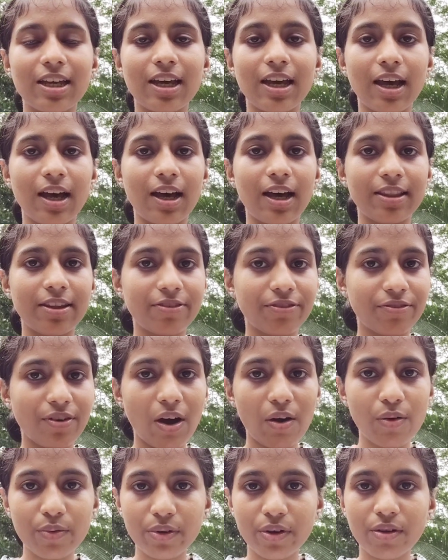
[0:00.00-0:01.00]
the
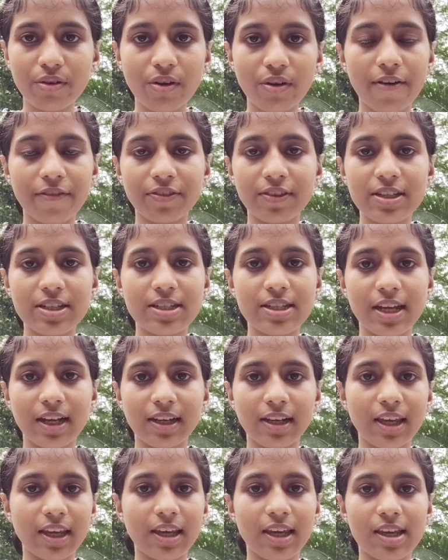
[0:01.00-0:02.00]
founder of this
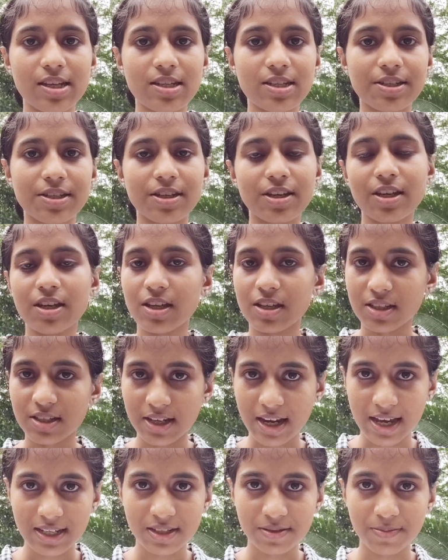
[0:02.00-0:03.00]
technique is
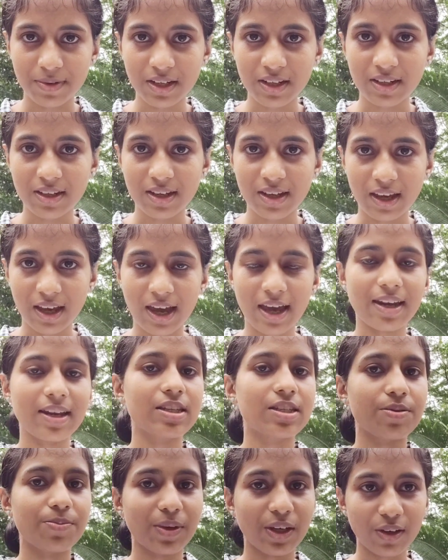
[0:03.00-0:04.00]
Jasmine, and
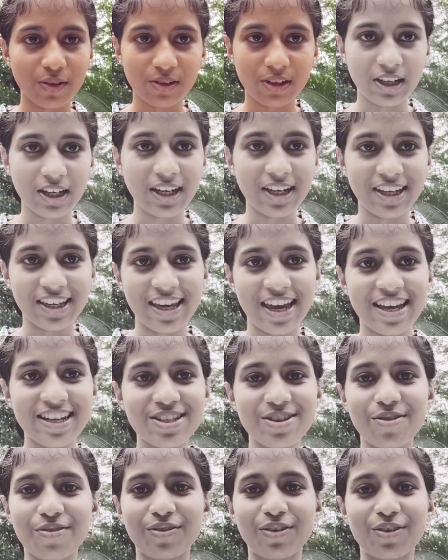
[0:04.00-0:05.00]
it's me only,
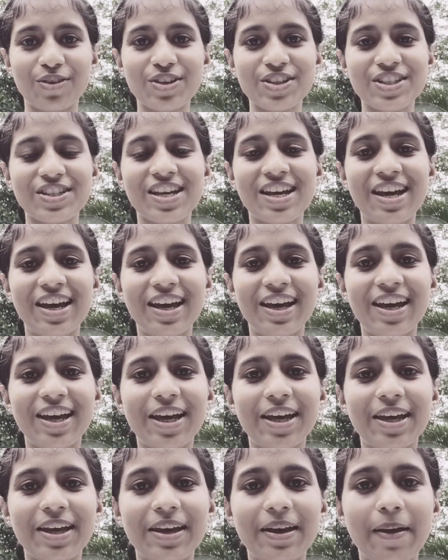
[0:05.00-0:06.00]
yes, of course.
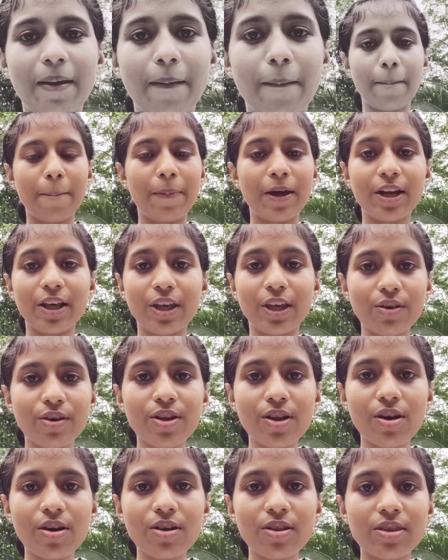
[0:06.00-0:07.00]
But
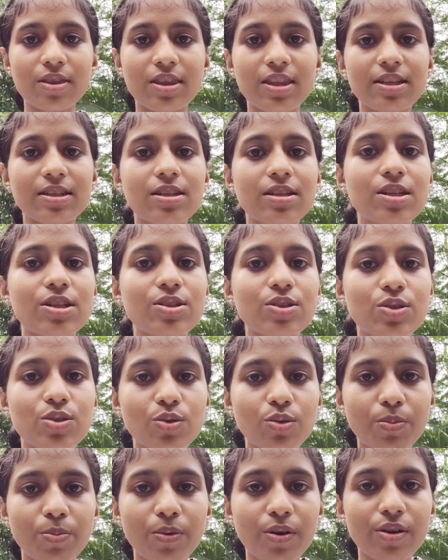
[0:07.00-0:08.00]
this is a
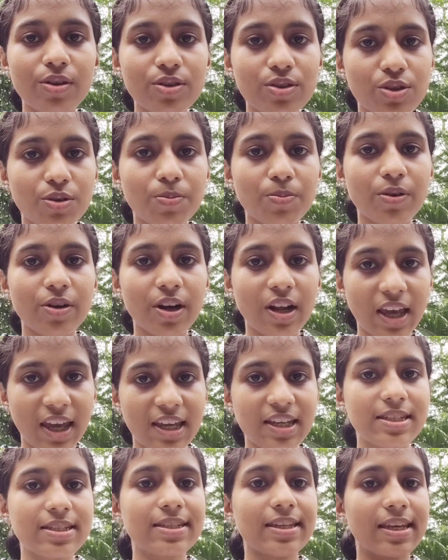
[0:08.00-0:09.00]
super duper
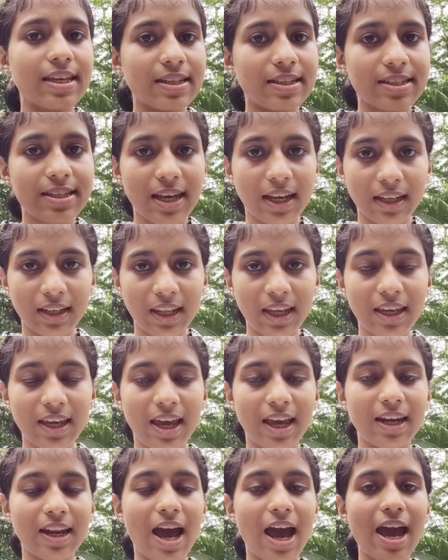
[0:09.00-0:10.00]
easy technique,
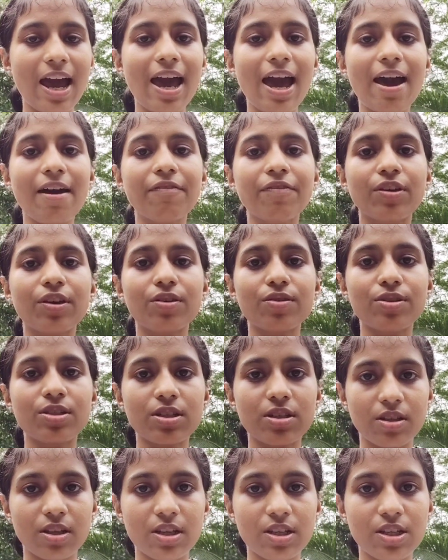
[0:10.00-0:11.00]
and I have
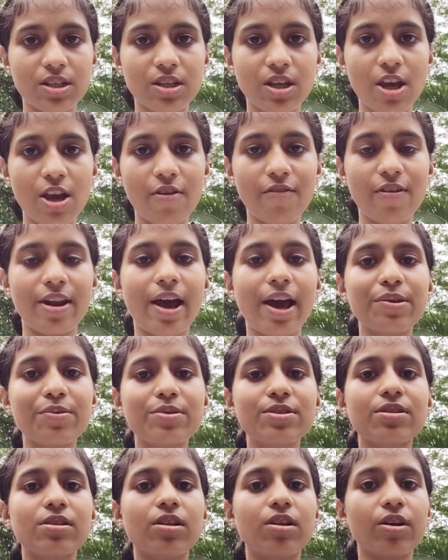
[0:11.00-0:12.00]
used this when I
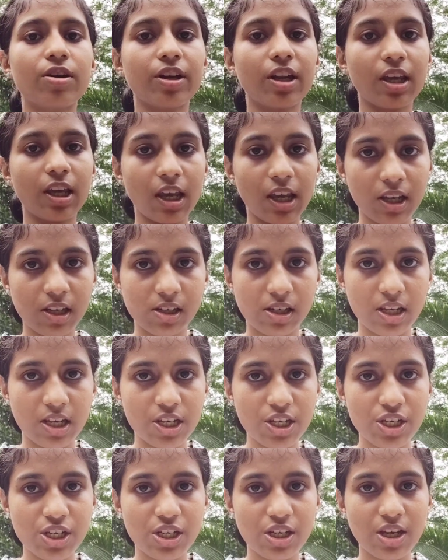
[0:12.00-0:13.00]
was learning
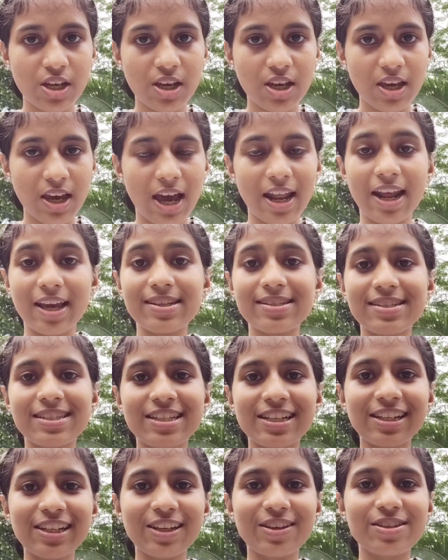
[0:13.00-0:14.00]
English, and I
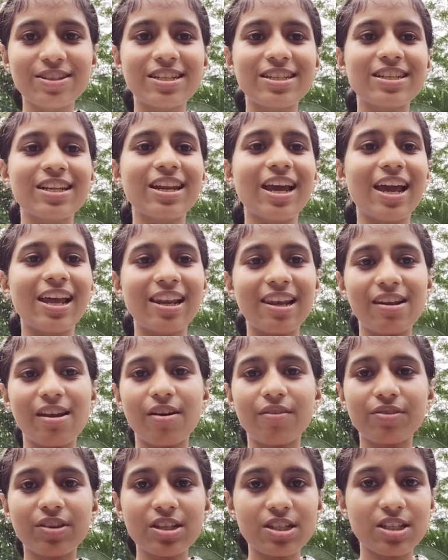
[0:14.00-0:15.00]
still use this, and I
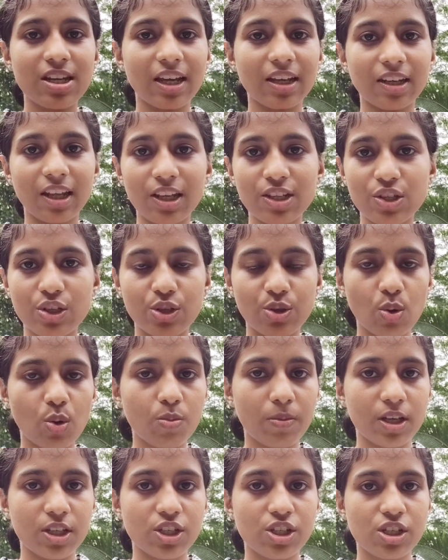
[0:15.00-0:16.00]
love this technique so
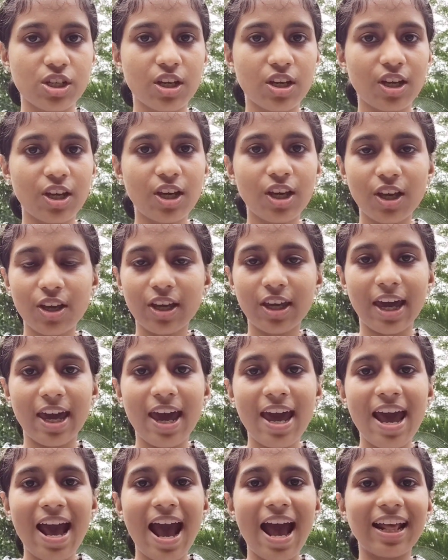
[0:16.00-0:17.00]
much. Okay,
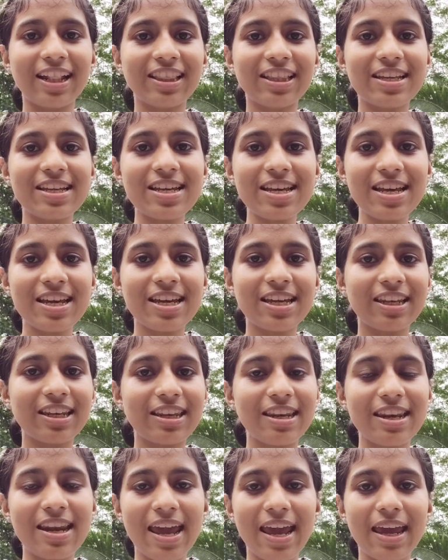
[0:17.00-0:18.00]
and the
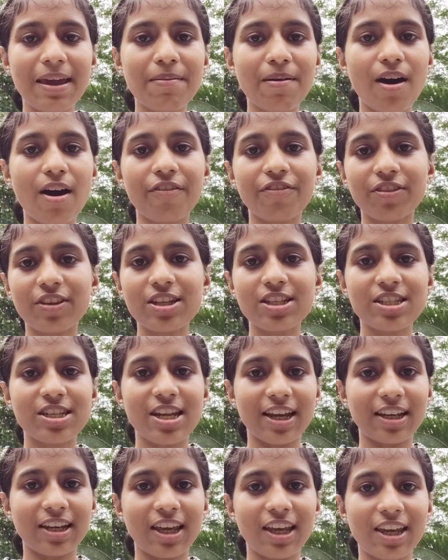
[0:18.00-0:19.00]
name of this
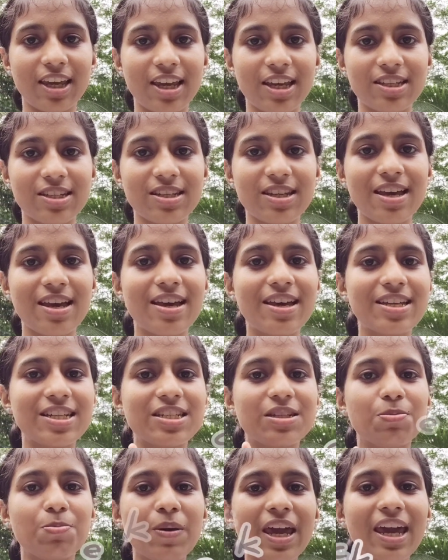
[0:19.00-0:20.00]
technique is
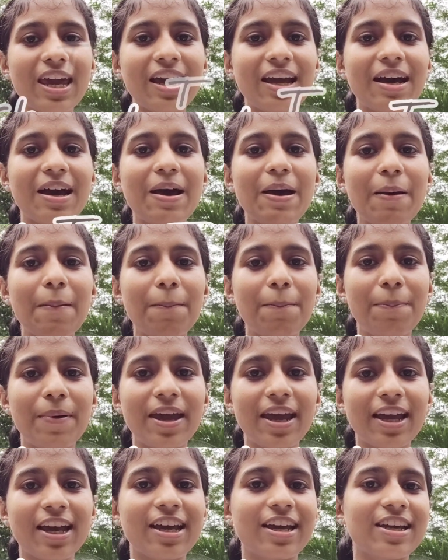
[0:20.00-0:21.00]
Speak
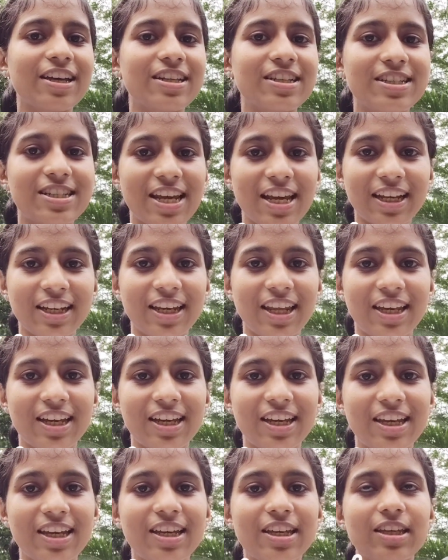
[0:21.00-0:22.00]
Pick
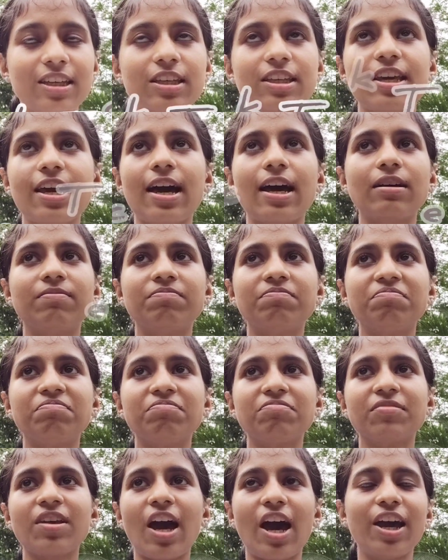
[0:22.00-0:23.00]
Technique. Yeah,
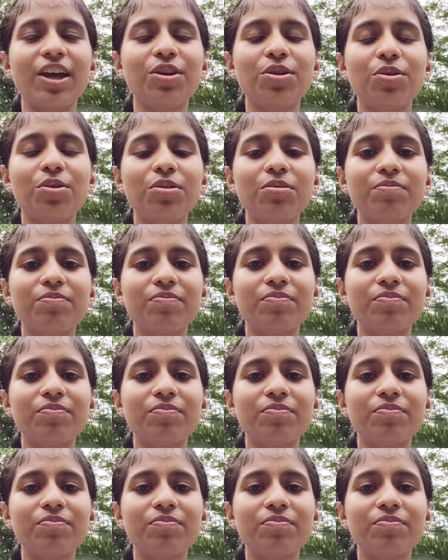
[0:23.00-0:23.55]
I know